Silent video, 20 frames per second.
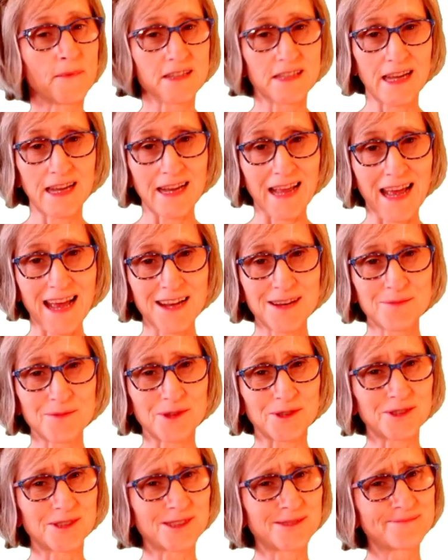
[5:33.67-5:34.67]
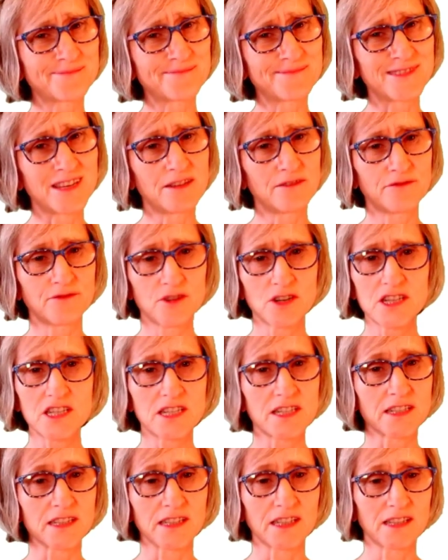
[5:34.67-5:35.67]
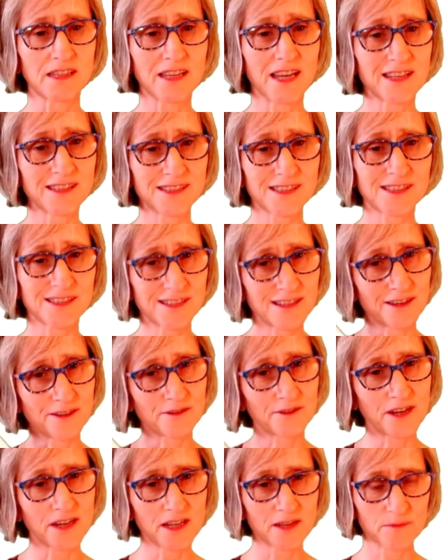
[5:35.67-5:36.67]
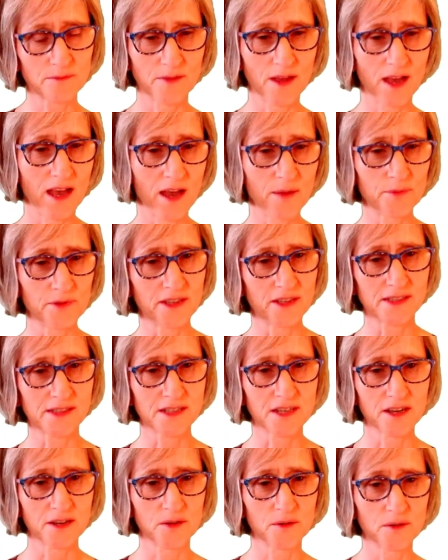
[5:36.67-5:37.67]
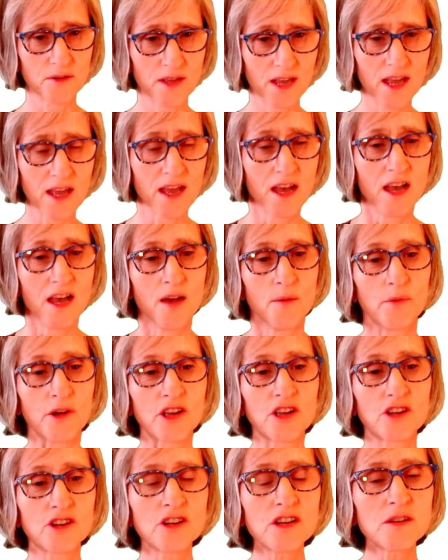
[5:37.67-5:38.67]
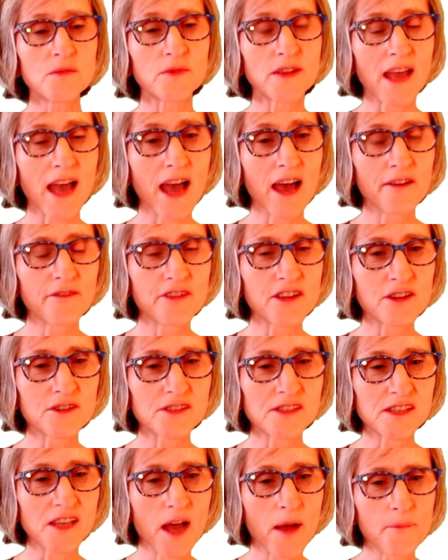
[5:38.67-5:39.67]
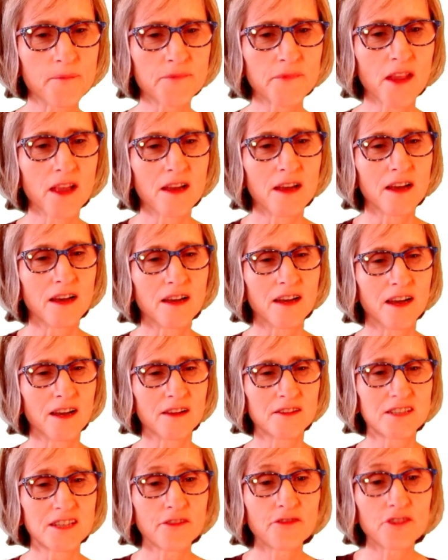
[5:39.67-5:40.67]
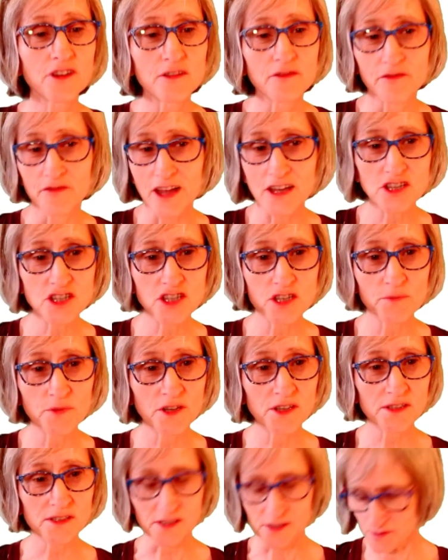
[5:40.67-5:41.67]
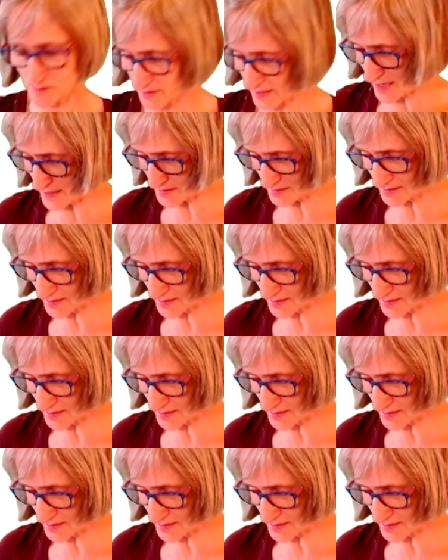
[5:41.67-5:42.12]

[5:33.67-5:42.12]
dead animals? Unfortunately, that's already happened. That's not okay. But good, we have here some uh, different vegetables. So let's